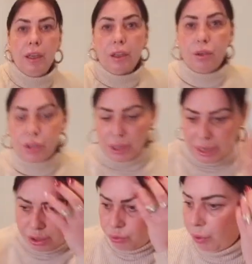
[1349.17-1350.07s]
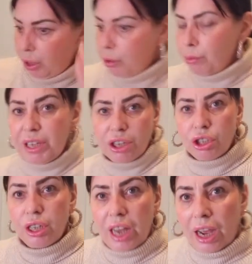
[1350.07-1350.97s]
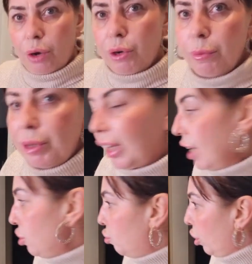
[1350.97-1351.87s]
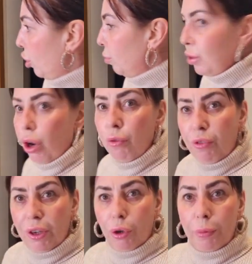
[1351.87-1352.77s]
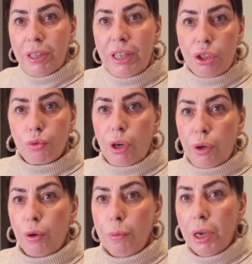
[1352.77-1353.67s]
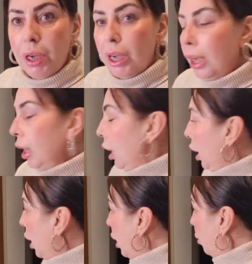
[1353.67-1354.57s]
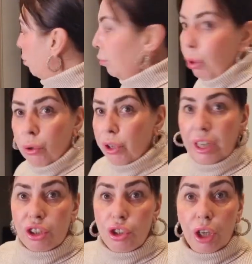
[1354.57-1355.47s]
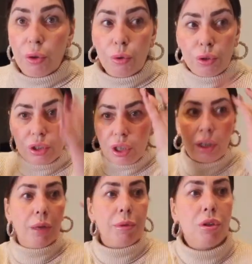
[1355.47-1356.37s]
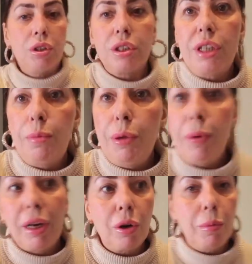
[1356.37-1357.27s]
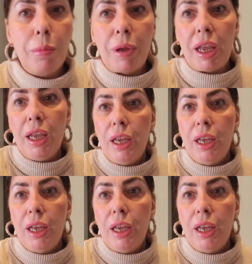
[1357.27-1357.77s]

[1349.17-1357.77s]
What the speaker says: because these rooms, as you know, and the guest rooms, are filming this room more than it's used. Let me just tip you back up a bit.